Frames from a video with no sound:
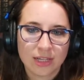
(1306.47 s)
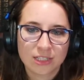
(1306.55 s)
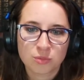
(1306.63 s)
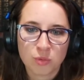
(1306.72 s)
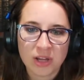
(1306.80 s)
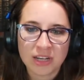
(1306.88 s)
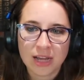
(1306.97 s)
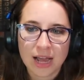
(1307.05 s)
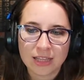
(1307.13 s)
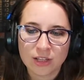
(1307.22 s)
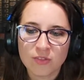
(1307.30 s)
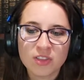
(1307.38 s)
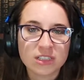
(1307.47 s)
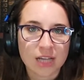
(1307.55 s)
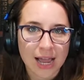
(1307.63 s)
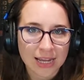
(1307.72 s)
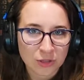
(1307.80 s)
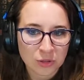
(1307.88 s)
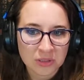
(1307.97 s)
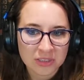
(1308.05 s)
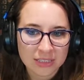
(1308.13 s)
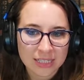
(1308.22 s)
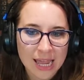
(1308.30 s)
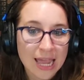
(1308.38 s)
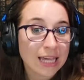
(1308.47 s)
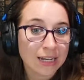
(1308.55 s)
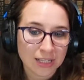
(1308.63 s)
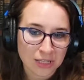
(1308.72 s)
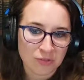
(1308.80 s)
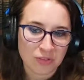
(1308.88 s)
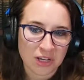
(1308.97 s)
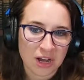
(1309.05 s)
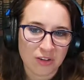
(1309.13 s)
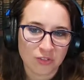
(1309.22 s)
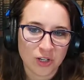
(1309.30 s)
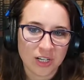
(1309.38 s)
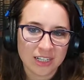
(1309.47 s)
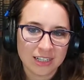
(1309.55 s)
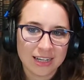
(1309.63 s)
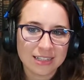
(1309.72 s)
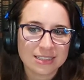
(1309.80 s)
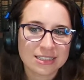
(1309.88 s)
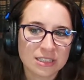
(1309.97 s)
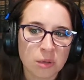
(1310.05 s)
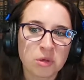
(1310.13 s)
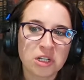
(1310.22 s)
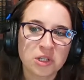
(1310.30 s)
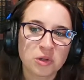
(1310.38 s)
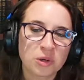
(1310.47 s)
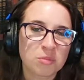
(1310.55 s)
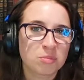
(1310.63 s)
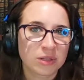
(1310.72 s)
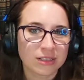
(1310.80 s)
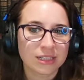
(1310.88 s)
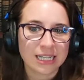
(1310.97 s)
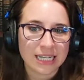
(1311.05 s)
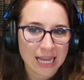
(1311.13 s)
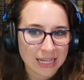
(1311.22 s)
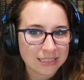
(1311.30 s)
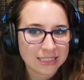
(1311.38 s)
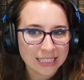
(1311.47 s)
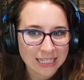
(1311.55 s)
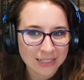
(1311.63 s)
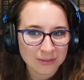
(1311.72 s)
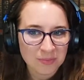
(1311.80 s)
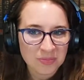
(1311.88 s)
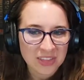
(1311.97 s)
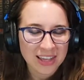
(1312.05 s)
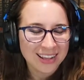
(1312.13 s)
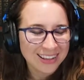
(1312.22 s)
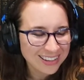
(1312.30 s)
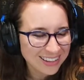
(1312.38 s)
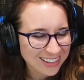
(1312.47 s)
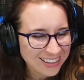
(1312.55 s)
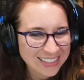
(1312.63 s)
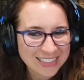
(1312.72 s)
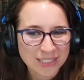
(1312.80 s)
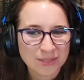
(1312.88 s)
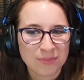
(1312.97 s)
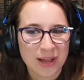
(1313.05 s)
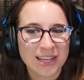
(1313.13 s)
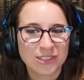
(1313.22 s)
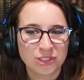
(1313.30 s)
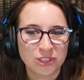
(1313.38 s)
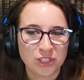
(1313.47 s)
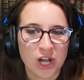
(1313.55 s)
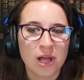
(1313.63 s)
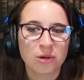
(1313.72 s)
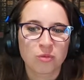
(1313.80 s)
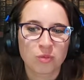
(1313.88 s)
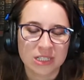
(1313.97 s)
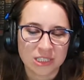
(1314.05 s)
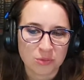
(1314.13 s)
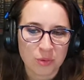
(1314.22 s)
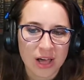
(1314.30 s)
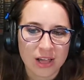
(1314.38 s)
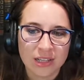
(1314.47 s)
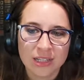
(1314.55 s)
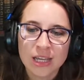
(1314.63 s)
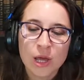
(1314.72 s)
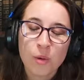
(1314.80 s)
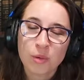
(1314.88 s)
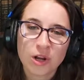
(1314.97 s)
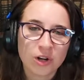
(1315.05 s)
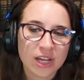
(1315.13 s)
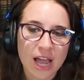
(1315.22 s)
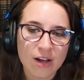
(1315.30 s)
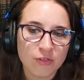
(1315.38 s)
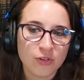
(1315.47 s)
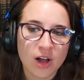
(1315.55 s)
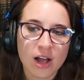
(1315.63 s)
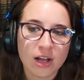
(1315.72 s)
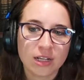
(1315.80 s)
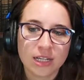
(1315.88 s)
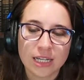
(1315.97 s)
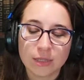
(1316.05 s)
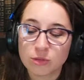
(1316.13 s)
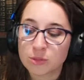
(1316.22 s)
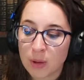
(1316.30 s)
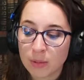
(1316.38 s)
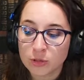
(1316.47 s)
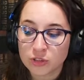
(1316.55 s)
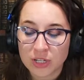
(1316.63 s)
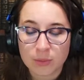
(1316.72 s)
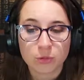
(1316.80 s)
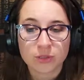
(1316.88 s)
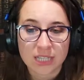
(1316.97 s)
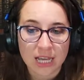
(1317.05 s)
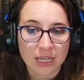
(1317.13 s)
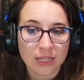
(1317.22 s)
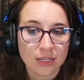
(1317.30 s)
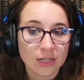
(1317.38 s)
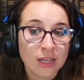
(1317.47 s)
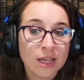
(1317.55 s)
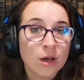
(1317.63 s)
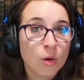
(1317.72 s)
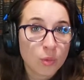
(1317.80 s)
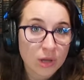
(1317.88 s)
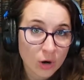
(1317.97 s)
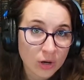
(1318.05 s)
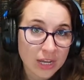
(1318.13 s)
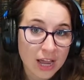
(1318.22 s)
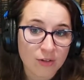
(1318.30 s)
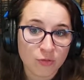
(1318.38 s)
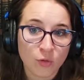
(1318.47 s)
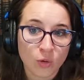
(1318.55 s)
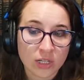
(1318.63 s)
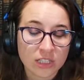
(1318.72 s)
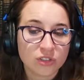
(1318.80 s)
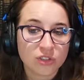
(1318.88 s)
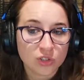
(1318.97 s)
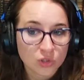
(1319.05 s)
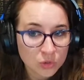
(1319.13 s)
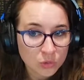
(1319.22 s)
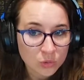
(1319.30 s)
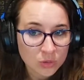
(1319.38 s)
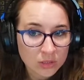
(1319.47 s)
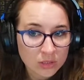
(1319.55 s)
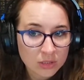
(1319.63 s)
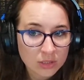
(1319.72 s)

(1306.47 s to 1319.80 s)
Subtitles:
is one, I love the title and I love the cover. It's Someone You Can Build a Nest In. This is by John Wiswell. We already have, it was published April 2nd. We already have 42